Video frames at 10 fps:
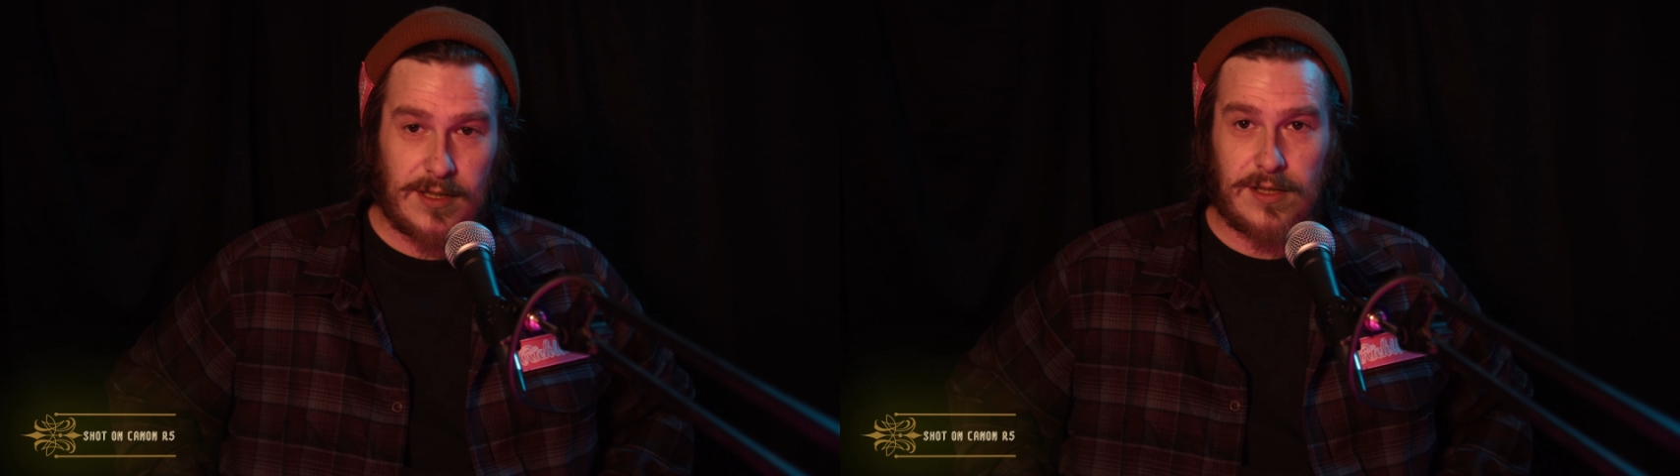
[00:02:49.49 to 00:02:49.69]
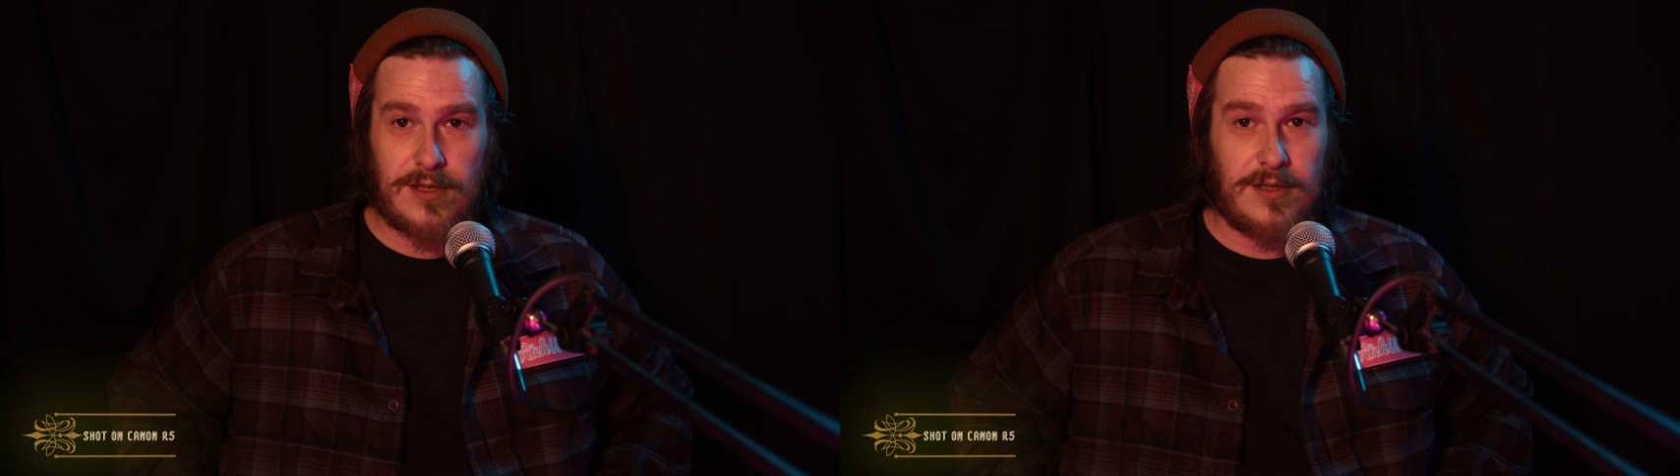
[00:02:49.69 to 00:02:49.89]

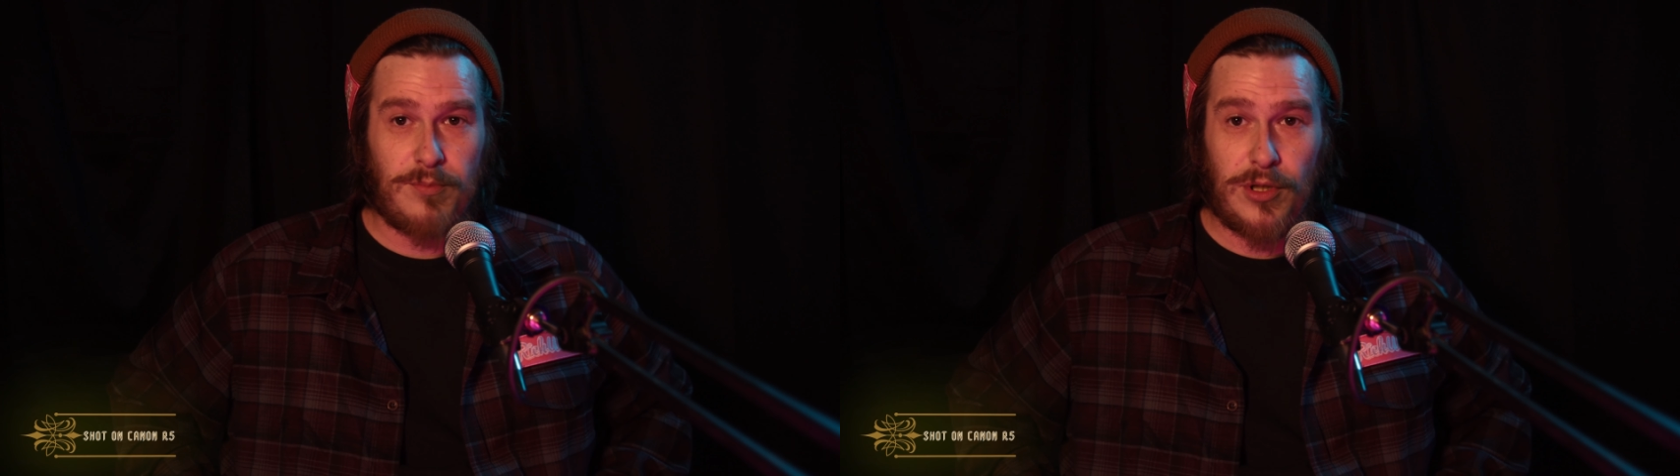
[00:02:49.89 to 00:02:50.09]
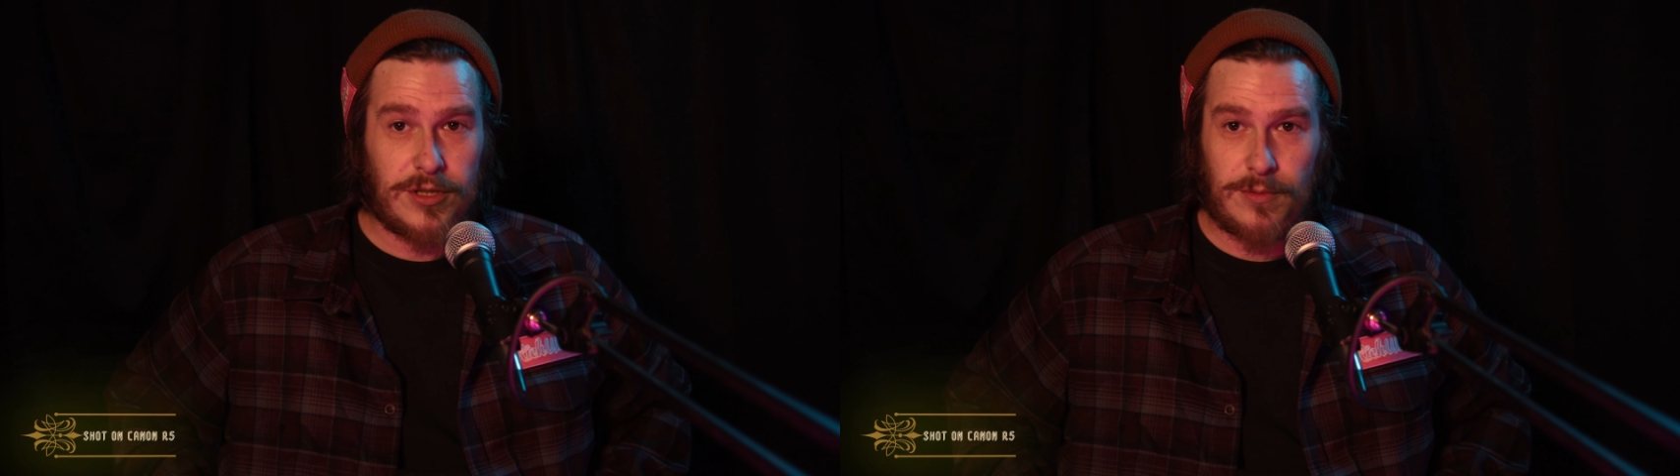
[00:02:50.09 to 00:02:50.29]
It's just
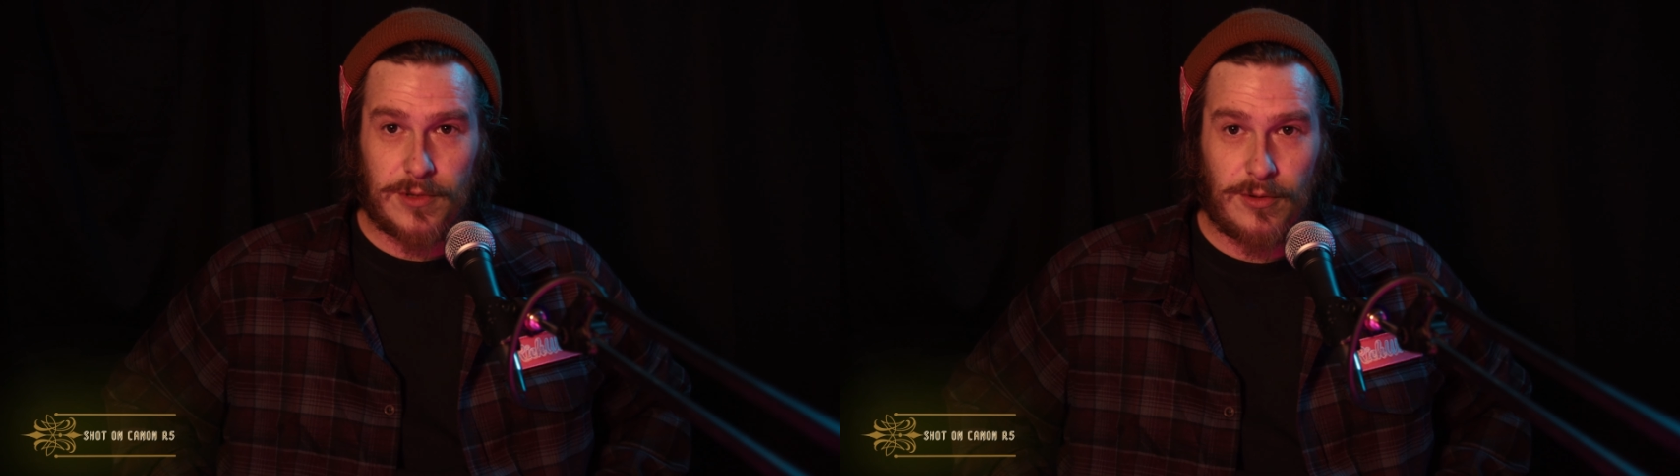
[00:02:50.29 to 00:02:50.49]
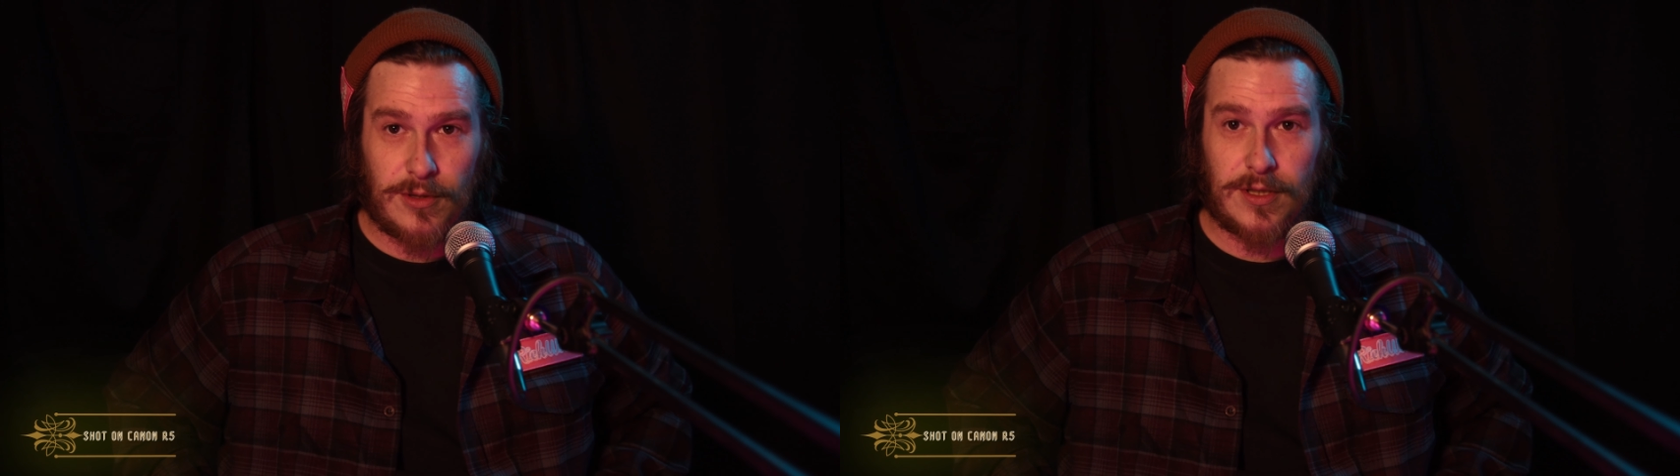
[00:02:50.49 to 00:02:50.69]
push and
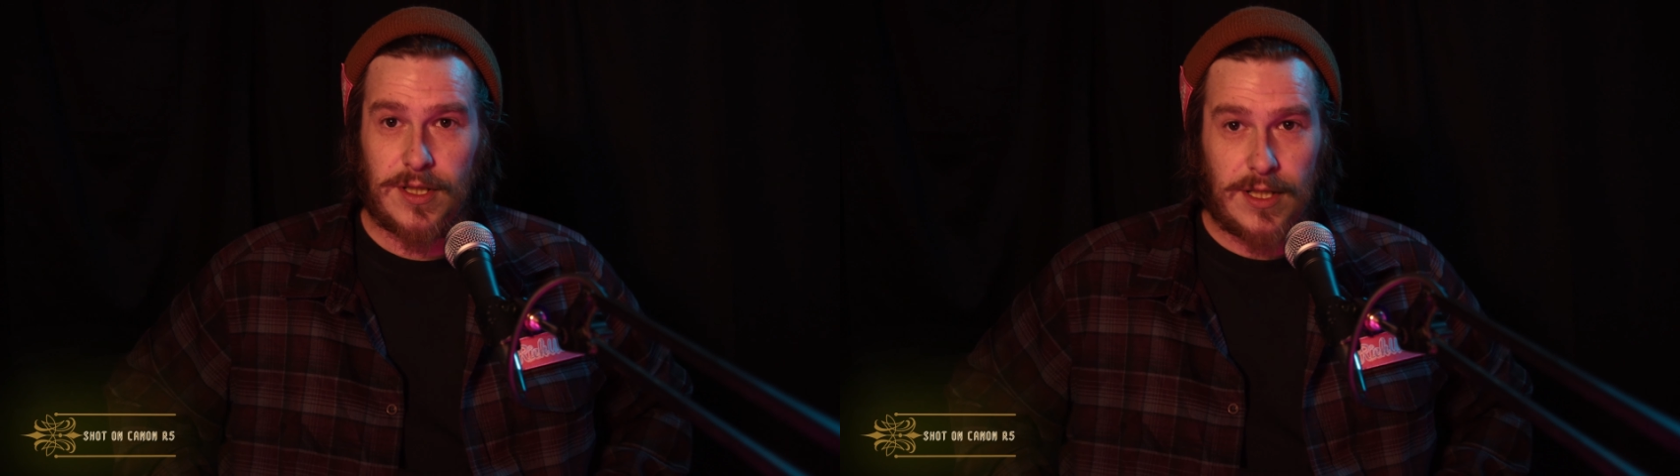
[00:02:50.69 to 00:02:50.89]
record,